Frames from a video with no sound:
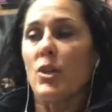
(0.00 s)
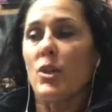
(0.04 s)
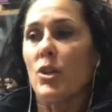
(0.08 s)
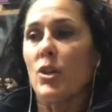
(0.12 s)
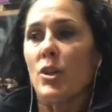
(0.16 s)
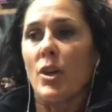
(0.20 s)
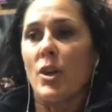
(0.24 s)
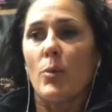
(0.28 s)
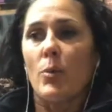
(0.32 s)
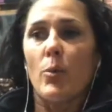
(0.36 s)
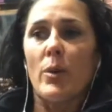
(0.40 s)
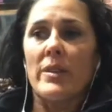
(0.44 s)

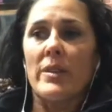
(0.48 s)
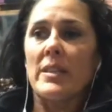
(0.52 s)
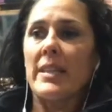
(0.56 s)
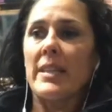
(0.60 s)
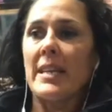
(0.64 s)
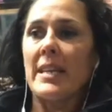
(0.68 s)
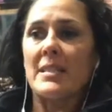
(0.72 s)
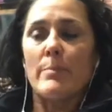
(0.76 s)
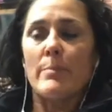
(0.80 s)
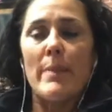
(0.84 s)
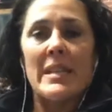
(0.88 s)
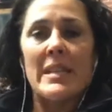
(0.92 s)
Whether that's
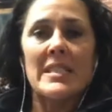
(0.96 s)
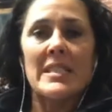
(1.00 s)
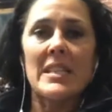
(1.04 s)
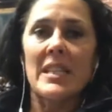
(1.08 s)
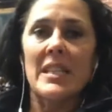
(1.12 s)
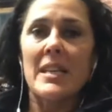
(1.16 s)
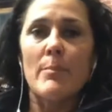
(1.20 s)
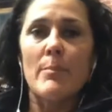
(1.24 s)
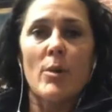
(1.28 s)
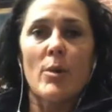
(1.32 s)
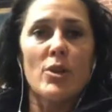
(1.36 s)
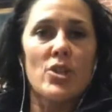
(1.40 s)
mentally,
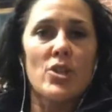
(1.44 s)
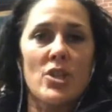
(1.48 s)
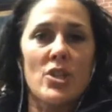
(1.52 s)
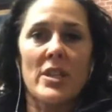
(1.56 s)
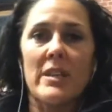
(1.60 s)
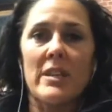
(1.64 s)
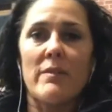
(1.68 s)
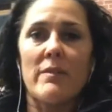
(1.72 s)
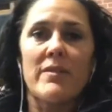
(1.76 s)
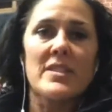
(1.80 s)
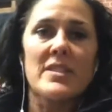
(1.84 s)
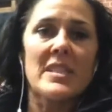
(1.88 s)
emotionally,
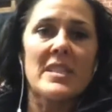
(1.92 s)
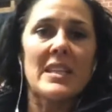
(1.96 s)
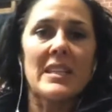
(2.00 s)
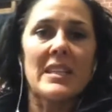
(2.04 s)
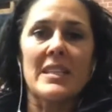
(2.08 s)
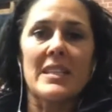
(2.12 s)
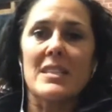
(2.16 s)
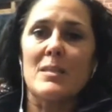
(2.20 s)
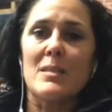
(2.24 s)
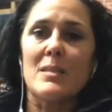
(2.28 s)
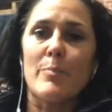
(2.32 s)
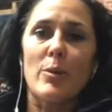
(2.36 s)
physically,
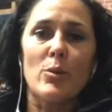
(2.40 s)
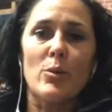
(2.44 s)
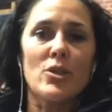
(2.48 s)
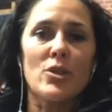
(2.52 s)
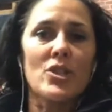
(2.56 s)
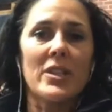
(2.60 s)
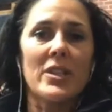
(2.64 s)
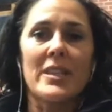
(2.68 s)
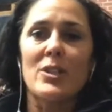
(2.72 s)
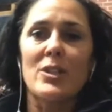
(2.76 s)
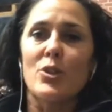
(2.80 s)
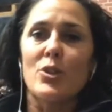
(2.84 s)
spiritually,
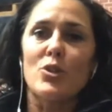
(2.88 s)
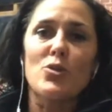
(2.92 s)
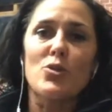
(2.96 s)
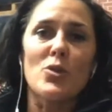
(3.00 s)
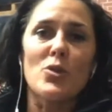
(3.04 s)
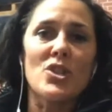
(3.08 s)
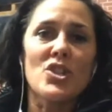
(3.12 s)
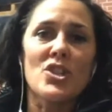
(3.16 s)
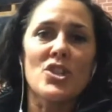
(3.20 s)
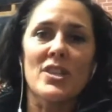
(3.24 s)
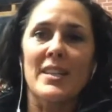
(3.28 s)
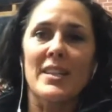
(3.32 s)

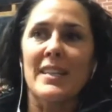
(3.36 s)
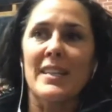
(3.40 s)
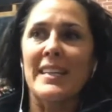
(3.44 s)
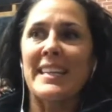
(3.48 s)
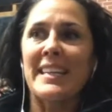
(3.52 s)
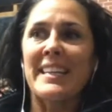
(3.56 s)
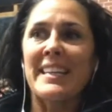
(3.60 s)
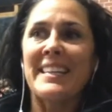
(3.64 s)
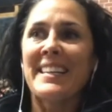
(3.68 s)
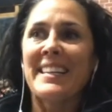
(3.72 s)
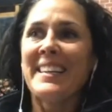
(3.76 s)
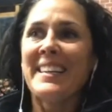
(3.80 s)
nutritionally,
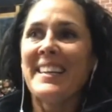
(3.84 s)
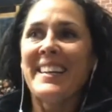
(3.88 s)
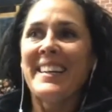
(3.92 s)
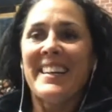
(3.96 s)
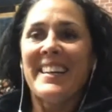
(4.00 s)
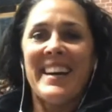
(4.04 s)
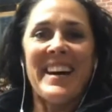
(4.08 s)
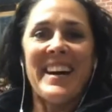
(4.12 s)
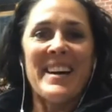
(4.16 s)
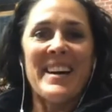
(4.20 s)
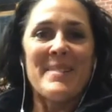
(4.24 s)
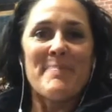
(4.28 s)

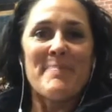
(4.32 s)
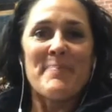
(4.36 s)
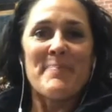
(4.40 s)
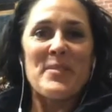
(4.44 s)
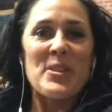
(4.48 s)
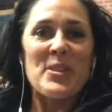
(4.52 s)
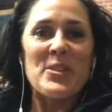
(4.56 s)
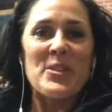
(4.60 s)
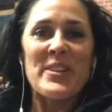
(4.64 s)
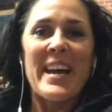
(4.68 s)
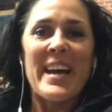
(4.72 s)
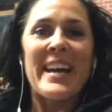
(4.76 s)
you
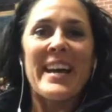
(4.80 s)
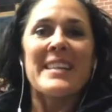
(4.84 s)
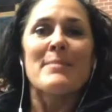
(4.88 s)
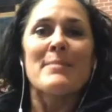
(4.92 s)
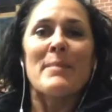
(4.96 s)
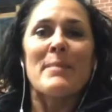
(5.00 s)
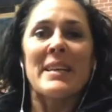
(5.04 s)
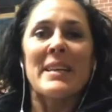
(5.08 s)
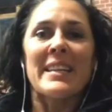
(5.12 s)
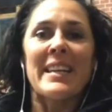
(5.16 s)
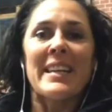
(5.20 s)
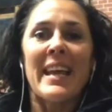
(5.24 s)
name
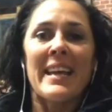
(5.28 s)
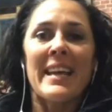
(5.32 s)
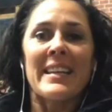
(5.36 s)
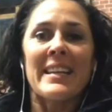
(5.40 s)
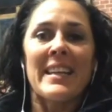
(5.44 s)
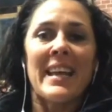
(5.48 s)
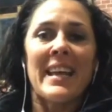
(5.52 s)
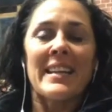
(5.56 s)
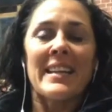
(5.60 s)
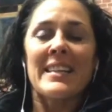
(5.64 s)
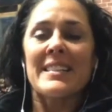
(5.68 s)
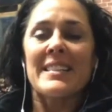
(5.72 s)
it,
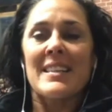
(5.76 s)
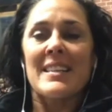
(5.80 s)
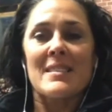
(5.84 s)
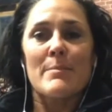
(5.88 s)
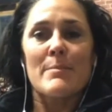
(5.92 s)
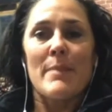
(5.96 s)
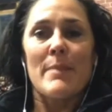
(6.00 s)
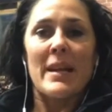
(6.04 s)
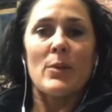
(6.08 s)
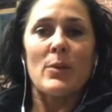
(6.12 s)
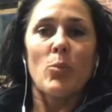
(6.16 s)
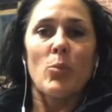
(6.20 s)
and it doesn't
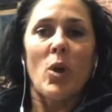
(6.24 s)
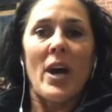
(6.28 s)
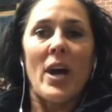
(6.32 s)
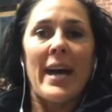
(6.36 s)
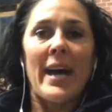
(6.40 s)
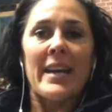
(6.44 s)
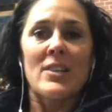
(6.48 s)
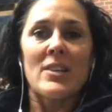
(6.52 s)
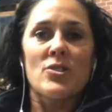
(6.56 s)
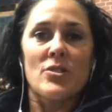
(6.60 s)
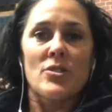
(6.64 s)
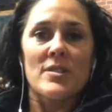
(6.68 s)
matter what
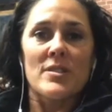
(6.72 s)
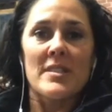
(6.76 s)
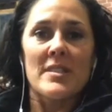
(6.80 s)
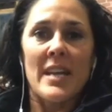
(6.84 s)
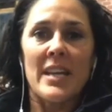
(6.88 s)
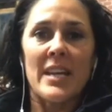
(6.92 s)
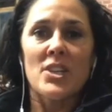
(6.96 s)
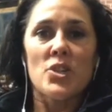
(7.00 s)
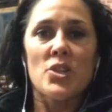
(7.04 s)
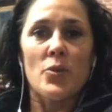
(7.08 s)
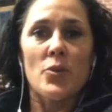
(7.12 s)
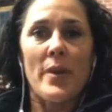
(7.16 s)
age or stage
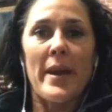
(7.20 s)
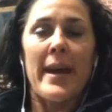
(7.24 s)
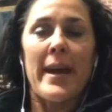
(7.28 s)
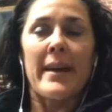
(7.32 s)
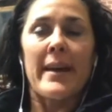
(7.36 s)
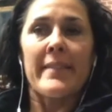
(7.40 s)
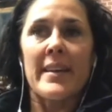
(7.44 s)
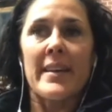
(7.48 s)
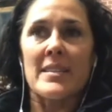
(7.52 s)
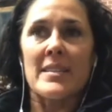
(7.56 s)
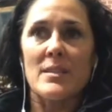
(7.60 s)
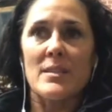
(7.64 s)
you're at.
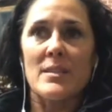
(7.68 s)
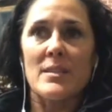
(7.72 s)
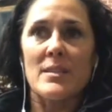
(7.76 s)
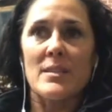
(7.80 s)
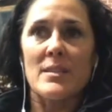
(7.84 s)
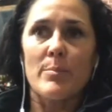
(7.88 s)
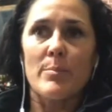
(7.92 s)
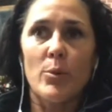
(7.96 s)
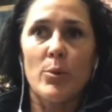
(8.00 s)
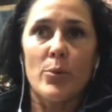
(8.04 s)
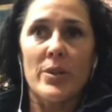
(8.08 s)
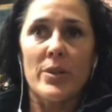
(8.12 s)
That support
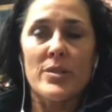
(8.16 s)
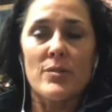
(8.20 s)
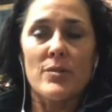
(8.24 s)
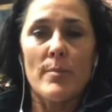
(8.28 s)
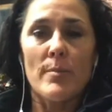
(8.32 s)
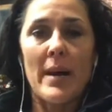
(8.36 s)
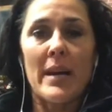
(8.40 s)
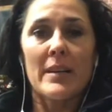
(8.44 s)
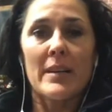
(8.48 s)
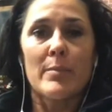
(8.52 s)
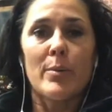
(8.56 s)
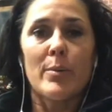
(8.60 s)
is
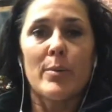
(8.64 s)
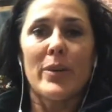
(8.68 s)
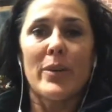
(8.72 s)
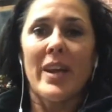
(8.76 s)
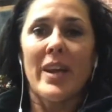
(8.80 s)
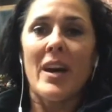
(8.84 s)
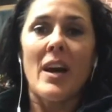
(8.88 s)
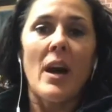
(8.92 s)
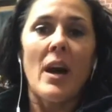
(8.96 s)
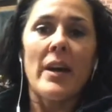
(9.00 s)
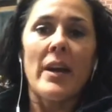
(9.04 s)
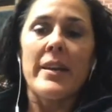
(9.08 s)
remarkable, and I
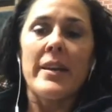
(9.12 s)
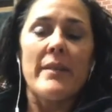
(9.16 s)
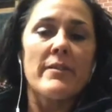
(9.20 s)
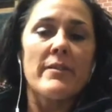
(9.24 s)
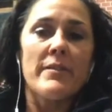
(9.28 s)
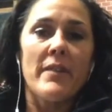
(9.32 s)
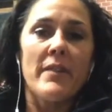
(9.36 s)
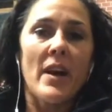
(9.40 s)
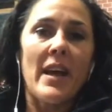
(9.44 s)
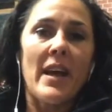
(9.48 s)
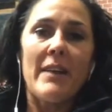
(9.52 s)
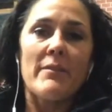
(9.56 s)

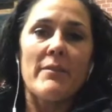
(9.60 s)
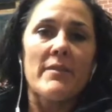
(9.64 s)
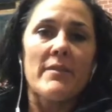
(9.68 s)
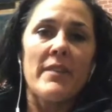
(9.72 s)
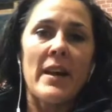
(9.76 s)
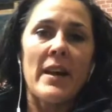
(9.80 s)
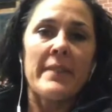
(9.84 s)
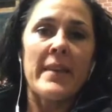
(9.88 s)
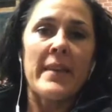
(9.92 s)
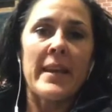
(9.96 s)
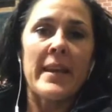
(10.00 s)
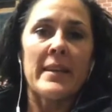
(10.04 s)
haven't found
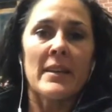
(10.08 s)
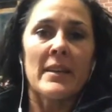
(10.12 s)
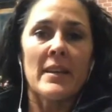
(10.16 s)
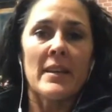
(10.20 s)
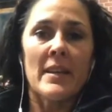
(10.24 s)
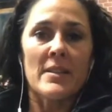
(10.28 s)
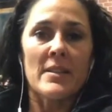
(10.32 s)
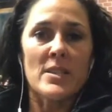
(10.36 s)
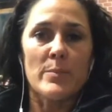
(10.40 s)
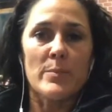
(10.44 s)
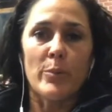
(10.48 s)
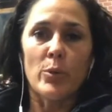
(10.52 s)
that in another
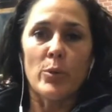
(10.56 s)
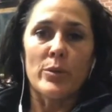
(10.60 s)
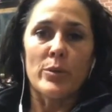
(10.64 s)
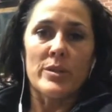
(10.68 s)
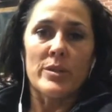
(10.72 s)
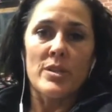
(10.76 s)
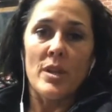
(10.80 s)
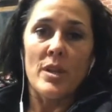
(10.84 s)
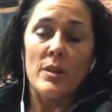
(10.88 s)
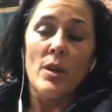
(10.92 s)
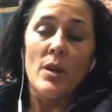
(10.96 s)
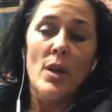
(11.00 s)
sport.
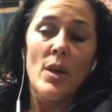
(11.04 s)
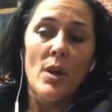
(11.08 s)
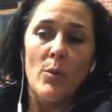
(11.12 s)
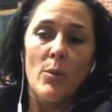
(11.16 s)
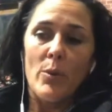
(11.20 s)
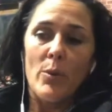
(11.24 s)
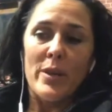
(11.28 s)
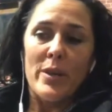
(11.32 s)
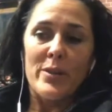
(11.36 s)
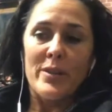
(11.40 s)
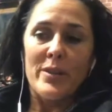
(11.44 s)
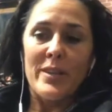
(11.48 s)
So
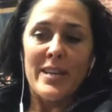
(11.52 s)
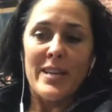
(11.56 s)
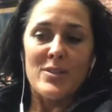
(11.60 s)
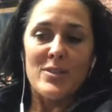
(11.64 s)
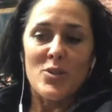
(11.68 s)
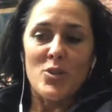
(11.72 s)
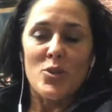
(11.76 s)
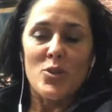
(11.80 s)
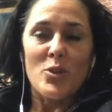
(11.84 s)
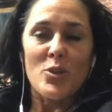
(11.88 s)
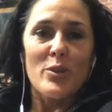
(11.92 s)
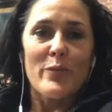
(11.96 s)
whether that's
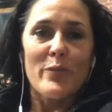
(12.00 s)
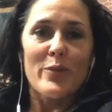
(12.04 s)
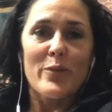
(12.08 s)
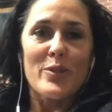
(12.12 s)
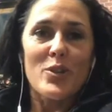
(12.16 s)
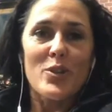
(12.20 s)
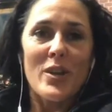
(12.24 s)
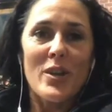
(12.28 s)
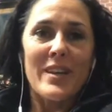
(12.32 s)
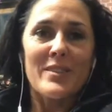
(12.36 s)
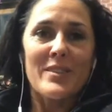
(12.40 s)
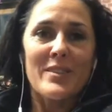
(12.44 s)
true for
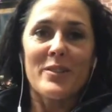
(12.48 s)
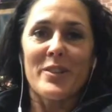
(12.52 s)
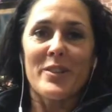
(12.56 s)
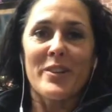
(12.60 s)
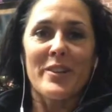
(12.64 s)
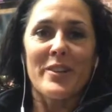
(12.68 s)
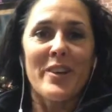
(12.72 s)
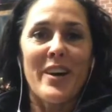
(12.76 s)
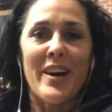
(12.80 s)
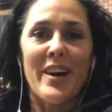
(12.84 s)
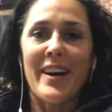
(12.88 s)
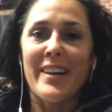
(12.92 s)
triathlon or
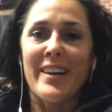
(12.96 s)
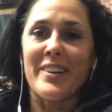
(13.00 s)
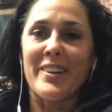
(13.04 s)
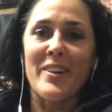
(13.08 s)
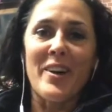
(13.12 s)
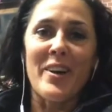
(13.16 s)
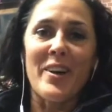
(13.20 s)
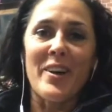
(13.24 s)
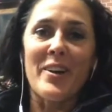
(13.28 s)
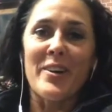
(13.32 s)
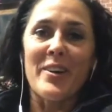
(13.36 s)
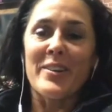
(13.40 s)
not, I don't
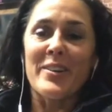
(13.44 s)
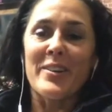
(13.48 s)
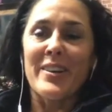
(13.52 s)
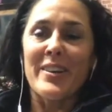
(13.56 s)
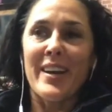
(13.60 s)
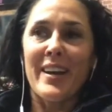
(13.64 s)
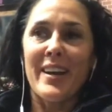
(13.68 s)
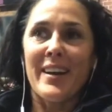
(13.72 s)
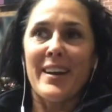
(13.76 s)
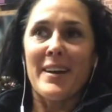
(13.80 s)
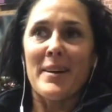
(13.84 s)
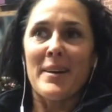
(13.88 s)

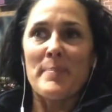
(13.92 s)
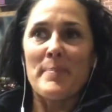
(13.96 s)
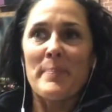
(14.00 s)
know.